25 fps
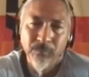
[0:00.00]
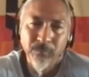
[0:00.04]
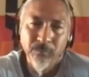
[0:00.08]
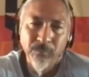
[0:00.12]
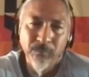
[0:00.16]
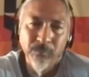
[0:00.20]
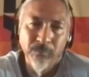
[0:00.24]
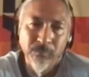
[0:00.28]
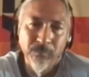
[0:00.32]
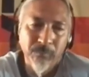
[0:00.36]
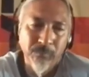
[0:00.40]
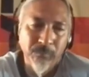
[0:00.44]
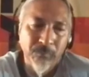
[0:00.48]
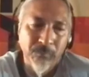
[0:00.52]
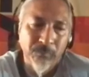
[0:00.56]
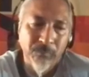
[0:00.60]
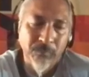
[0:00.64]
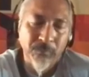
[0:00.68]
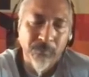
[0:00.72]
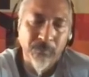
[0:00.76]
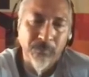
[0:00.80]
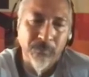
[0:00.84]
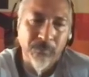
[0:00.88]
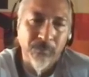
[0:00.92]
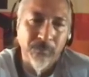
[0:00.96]

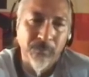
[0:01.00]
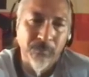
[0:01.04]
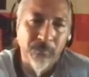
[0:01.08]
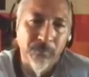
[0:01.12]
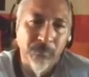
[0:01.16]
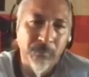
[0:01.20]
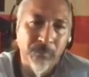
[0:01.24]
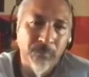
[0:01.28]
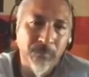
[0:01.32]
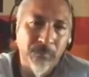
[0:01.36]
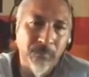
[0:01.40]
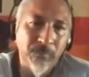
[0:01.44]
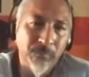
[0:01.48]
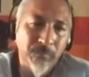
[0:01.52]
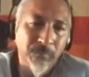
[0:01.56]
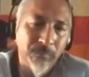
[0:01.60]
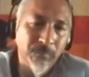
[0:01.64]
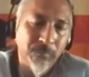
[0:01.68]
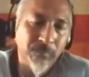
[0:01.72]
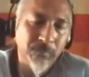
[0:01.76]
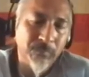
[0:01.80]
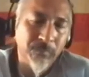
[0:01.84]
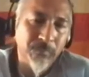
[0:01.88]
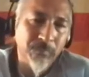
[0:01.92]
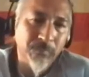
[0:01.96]

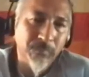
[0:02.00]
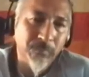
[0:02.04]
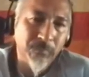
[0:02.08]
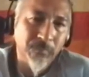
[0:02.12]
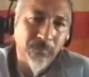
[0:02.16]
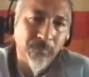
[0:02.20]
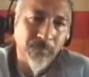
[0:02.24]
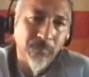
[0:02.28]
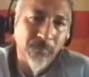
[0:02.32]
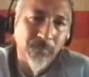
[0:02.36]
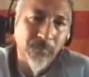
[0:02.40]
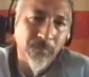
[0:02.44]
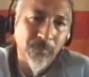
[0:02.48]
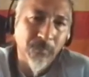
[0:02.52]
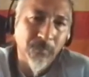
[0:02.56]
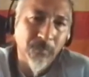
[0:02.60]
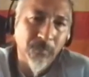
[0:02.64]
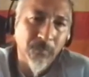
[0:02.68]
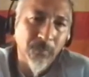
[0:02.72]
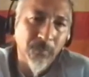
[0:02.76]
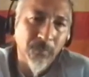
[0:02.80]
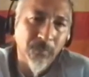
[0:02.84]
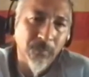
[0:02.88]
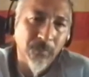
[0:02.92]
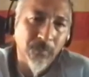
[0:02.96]

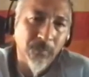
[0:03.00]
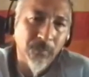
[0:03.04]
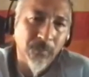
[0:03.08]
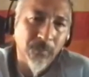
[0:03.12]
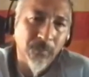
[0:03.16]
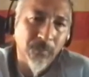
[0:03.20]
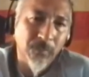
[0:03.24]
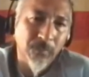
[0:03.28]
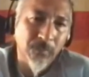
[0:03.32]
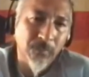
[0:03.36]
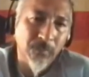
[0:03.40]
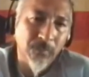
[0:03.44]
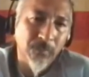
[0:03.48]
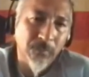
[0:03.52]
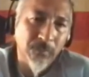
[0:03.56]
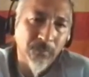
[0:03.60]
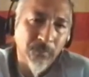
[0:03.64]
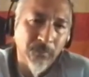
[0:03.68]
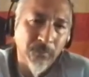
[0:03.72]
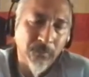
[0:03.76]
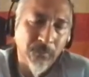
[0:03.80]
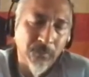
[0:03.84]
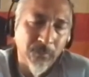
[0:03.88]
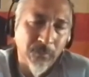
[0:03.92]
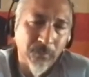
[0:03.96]

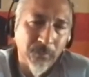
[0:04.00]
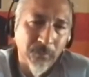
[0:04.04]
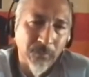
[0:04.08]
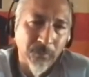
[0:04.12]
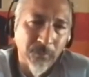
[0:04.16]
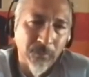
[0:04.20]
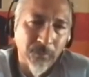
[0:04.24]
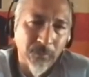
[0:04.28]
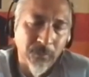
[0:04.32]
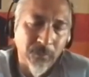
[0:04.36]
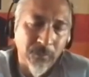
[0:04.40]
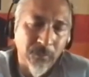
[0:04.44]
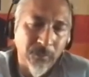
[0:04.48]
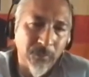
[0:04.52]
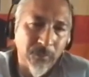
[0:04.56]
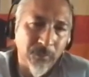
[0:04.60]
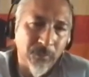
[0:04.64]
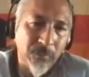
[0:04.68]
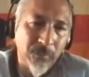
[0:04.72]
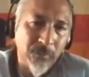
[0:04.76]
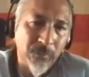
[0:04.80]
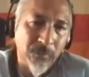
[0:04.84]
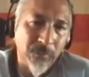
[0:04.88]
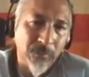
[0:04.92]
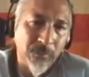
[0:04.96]

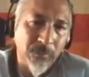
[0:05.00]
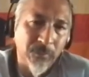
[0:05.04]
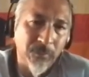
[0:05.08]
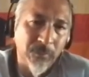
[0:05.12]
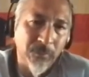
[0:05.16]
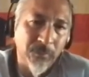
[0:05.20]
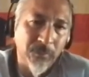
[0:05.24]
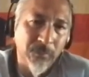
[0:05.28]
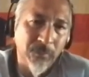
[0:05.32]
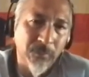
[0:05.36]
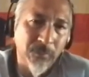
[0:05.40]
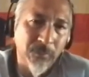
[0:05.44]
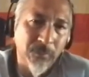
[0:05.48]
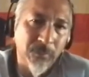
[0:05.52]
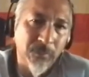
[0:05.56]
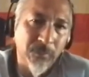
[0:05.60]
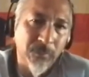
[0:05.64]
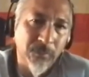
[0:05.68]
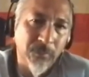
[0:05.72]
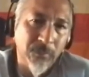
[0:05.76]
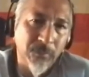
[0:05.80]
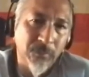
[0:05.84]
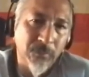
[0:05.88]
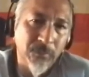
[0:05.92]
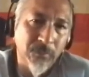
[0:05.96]

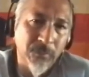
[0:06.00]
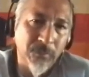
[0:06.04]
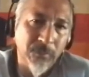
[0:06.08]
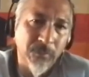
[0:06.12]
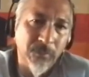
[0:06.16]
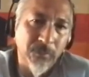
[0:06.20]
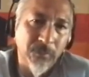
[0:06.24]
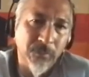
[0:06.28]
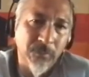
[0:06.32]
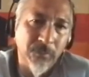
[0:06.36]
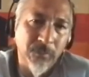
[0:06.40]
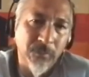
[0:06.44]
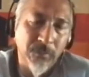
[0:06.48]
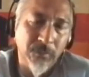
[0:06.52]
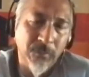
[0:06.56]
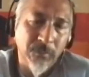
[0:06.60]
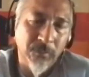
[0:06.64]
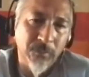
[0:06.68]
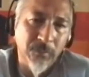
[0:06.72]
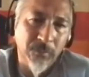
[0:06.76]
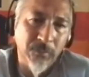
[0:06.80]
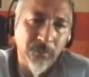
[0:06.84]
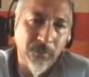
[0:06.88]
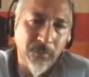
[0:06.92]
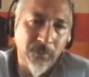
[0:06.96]

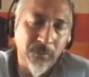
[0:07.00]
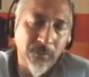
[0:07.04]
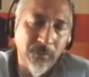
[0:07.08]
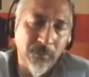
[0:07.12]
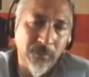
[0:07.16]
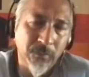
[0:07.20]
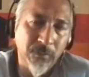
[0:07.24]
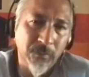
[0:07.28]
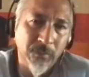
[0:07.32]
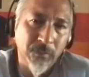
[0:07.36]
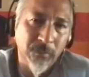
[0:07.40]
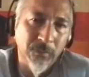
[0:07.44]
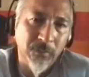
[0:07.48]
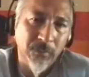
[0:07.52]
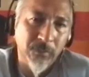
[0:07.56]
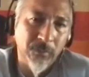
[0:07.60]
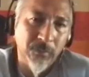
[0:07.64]
[no speech]